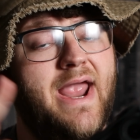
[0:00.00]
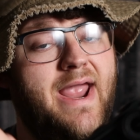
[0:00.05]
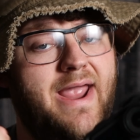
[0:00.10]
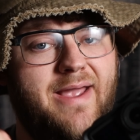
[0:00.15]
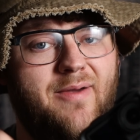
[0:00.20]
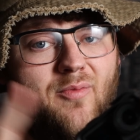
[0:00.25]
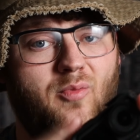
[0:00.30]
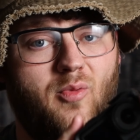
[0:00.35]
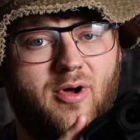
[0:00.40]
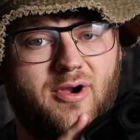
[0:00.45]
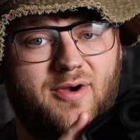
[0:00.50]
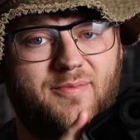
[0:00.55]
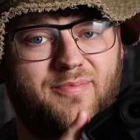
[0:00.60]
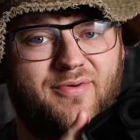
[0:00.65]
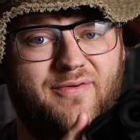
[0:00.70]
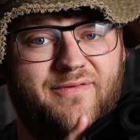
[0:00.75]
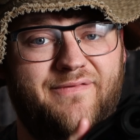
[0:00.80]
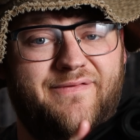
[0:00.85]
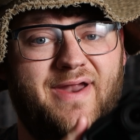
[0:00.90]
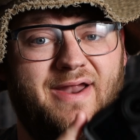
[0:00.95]
and
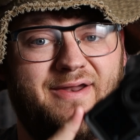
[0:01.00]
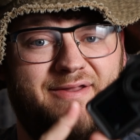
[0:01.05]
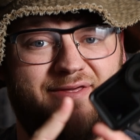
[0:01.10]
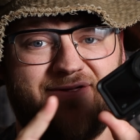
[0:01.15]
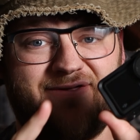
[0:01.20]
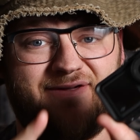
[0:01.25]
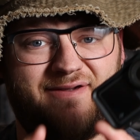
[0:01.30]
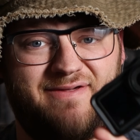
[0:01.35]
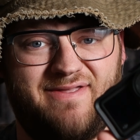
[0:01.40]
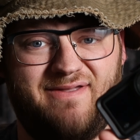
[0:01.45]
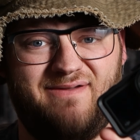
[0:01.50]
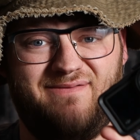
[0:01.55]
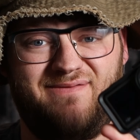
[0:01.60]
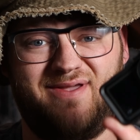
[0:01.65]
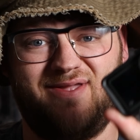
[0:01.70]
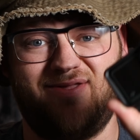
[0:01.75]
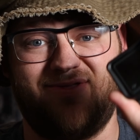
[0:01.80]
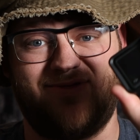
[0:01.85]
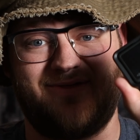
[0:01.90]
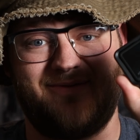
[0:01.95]
waterproof down to 60
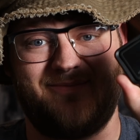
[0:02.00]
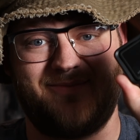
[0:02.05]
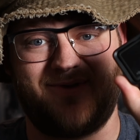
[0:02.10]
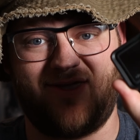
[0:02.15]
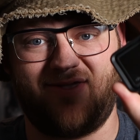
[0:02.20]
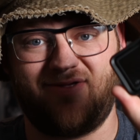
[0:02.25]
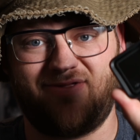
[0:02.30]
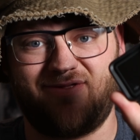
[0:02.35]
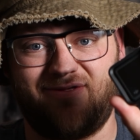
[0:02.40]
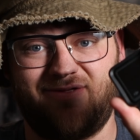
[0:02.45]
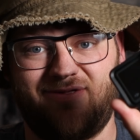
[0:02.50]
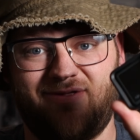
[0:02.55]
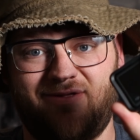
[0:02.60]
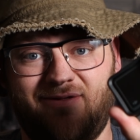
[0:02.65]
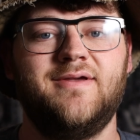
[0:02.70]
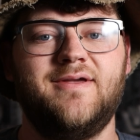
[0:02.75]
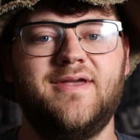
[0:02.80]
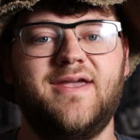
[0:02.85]
feet in some cases.